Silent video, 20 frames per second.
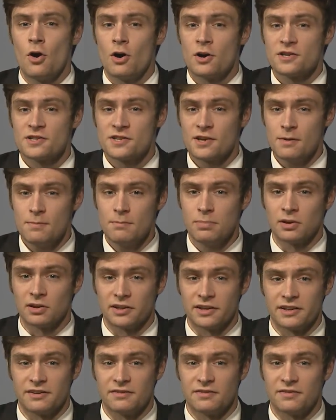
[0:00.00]
Some
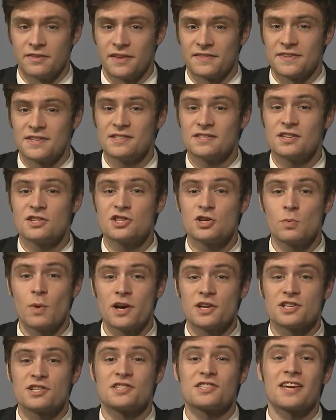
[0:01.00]
believe that these
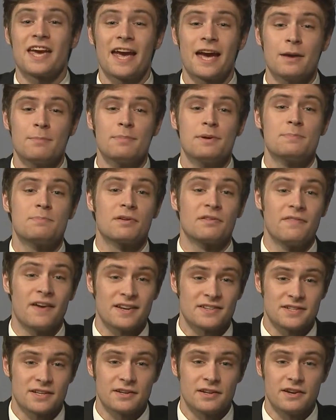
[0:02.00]
situations can be
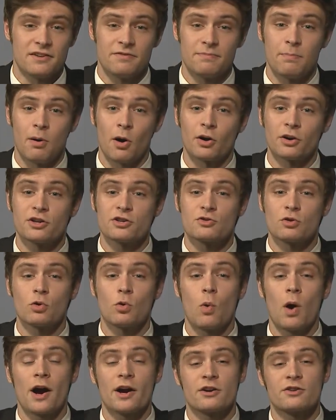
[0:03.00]
prevented if parties
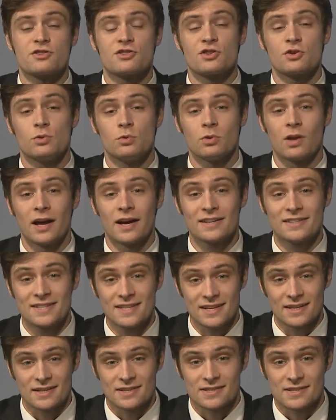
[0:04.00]
required school
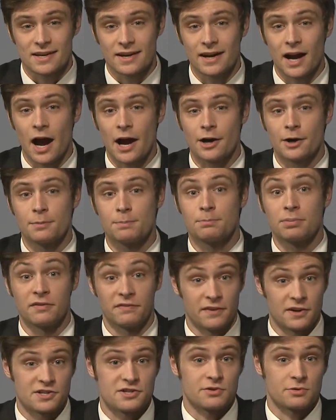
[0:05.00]
IDs and hired
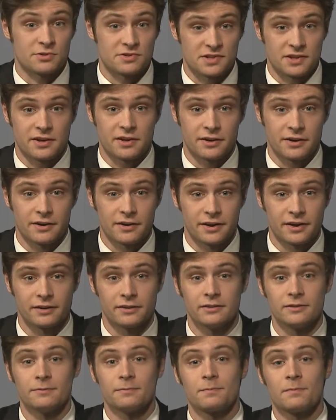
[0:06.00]
professional security.
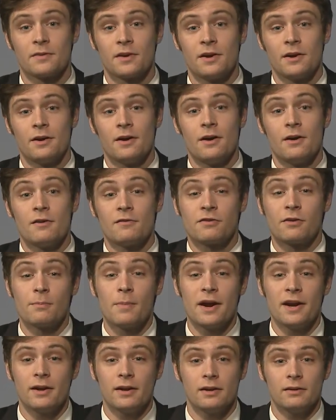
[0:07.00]
For
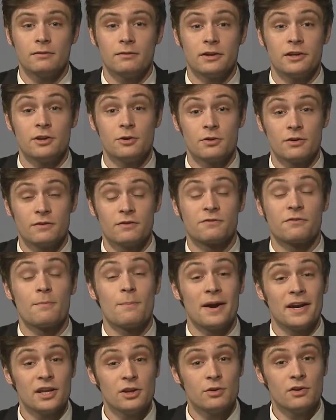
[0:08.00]
many, for
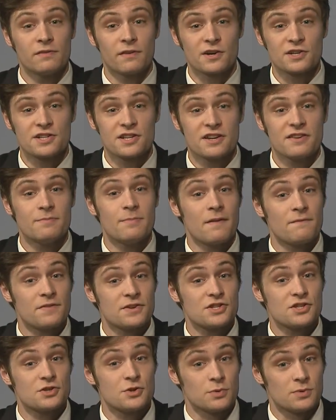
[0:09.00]
many University of Memphis
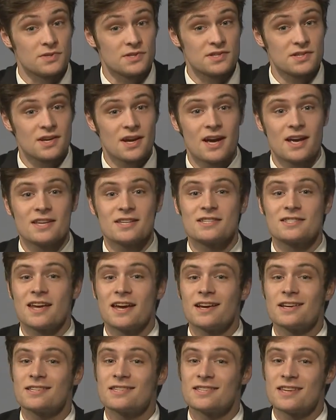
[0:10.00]
students,
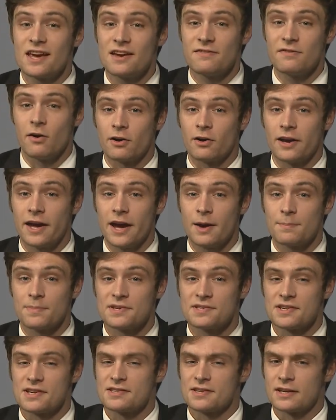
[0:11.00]
staying safe
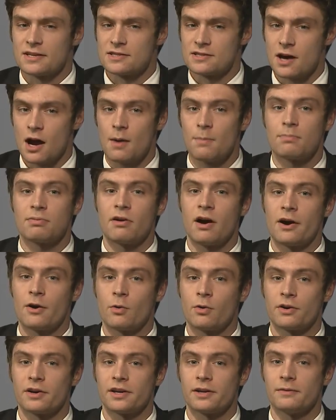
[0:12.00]
campus is a top
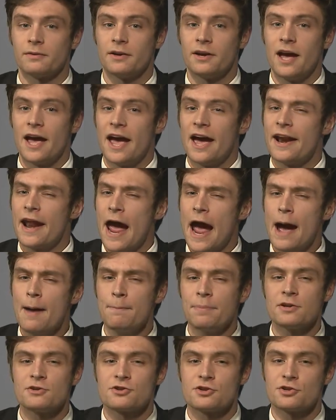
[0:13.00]
priority. An app
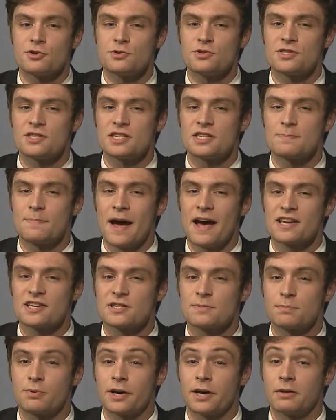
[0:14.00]
introduced this past
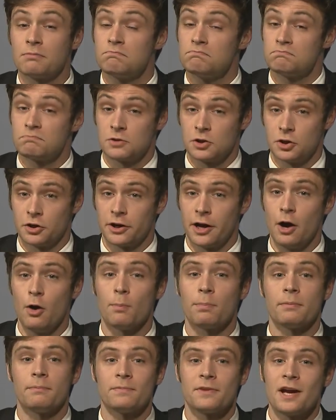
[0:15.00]
spring could
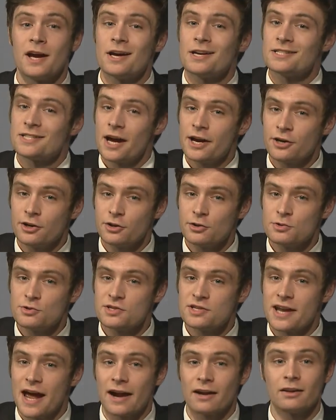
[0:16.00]
help. Tiger News'
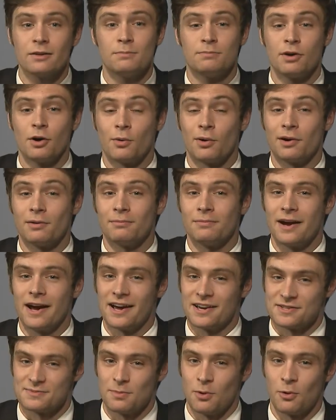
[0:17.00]
Natalie Brewer
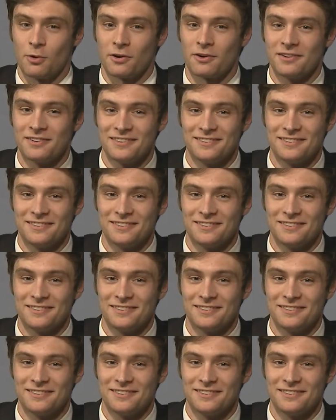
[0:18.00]
has more.